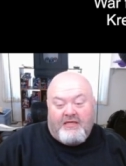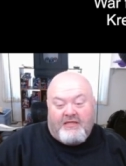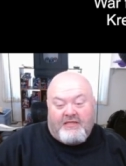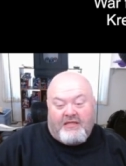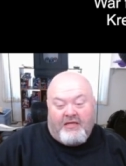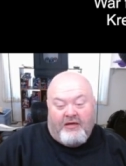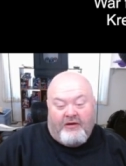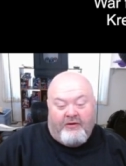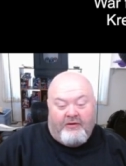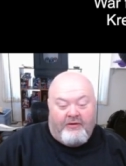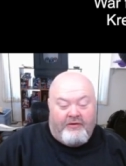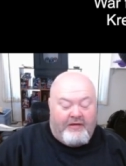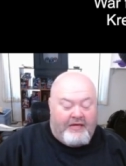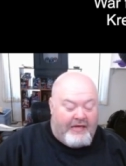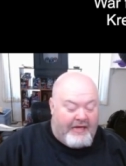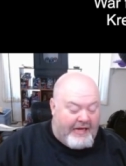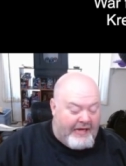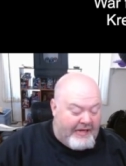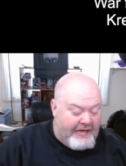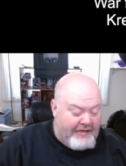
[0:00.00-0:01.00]
So,
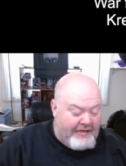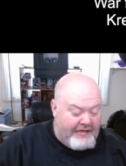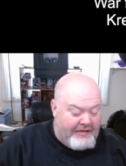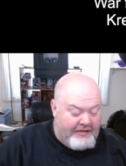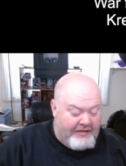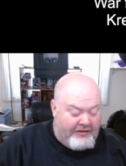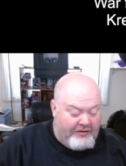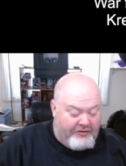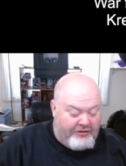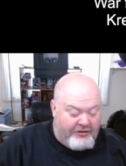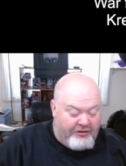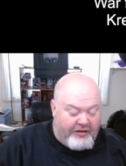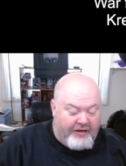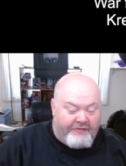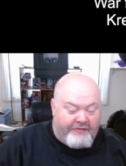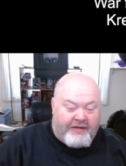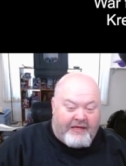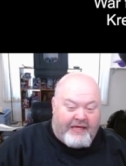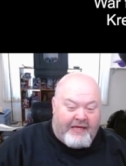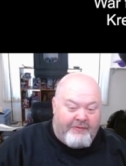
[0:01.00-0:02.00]
I you know, you're going
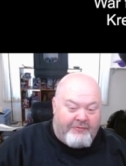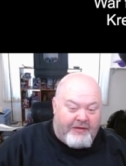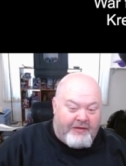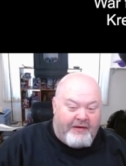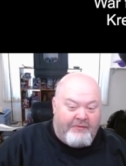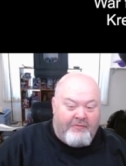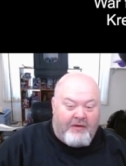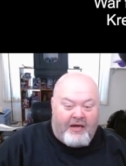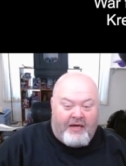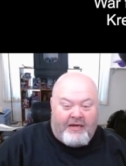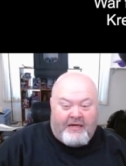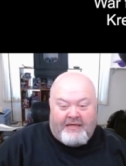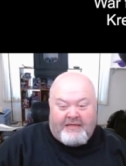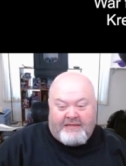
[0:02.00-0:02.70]
to have to keep that in mind.